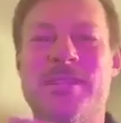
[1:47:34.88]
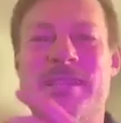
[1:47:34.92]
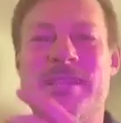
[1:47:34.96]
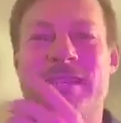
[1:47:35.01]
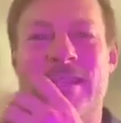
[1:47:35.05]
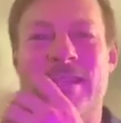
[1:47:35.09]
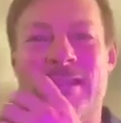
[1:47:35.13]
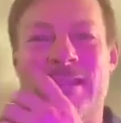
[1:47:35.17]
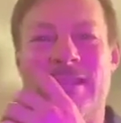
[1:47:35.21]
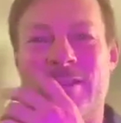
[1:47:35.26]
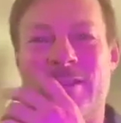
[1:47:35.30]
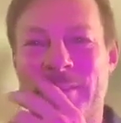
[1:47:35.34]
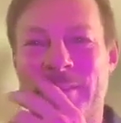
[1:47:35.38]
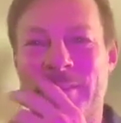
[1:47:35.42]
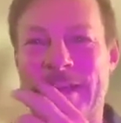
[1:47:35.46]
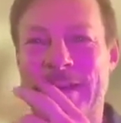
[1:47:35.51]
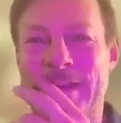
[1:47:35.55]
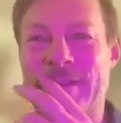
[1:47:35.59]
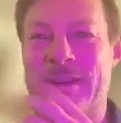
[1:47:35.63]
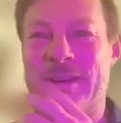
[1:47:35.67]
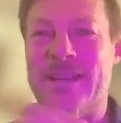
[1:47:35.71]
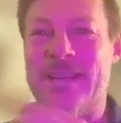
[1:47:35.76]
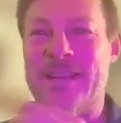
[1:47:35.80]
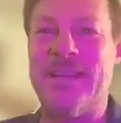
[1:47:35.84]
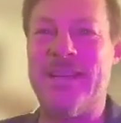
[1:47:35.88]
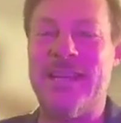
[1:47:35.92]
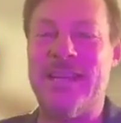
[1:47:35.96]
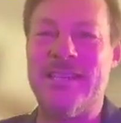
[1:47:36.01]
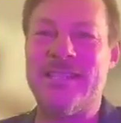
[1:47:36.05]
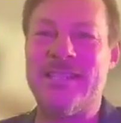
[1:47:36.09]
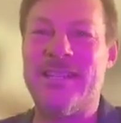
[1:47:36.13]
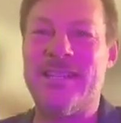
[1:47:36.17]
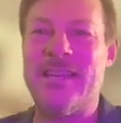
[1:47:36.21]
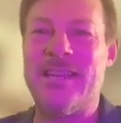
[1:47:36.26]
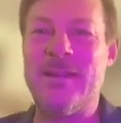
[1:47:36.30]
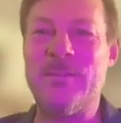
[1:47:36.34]
see a little better at
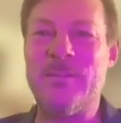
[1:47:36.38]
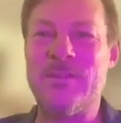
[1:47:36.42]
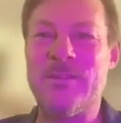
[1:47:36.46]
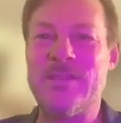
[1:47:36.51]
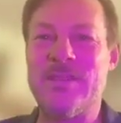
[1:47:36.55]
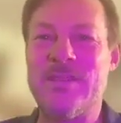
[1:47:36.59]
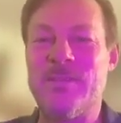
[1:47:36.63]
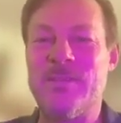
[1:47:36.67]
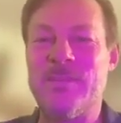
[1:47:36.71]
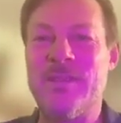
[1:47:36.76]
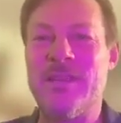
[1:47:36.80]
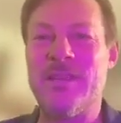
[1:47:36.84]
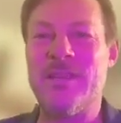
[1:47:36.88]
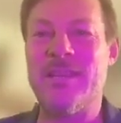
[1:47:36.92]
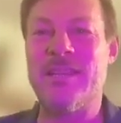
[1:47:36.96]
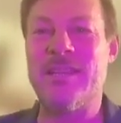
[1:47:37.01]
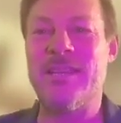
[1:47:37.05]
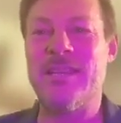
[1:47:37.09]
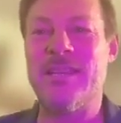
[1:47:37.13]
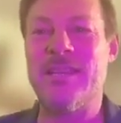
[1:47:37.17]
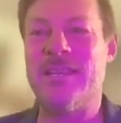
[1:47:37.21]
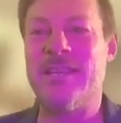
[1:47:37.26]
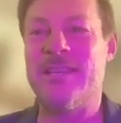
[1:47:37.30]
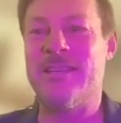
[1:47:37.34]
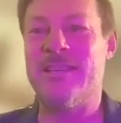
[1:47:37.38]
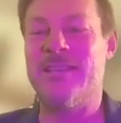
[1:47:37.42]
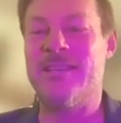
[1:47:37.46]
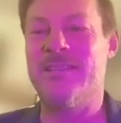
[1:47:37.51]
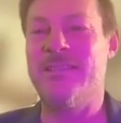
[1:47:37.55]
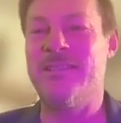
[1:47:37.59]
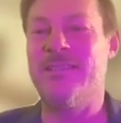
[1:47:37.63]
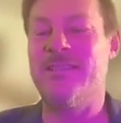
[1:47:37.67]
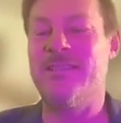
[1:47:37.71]
nighttime or something, and they could